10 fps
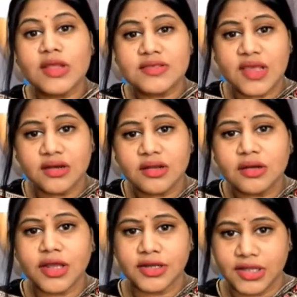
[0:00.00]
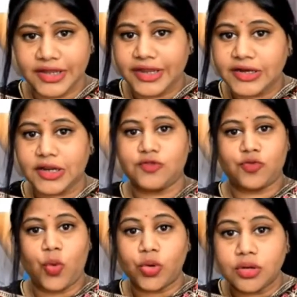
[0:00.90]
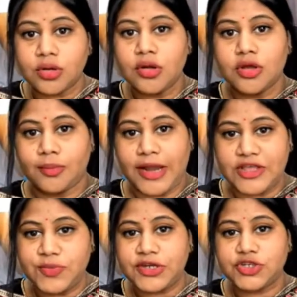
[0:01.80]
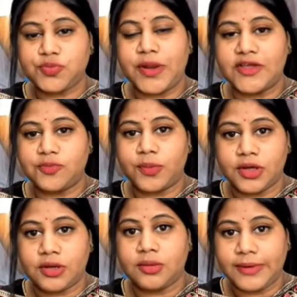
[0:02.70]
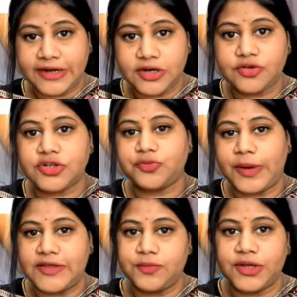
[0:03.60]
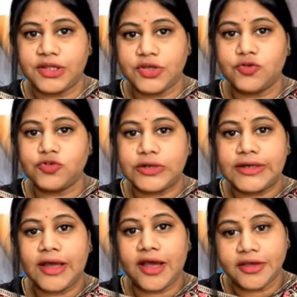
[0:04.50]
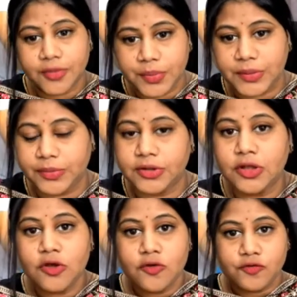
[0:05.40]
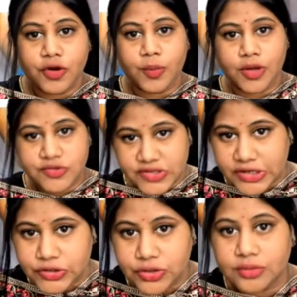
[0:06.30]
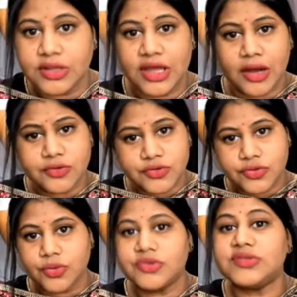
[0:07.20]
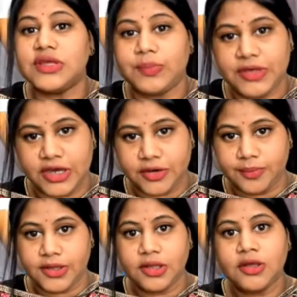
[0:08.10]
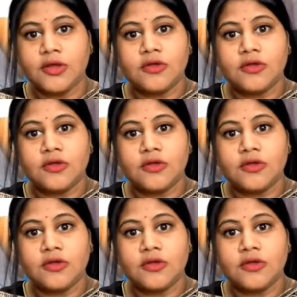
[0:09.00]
center can create its own plasma-rich plasma, platelet-rich plasma. They usually hire people from outside. They outsource the PRP.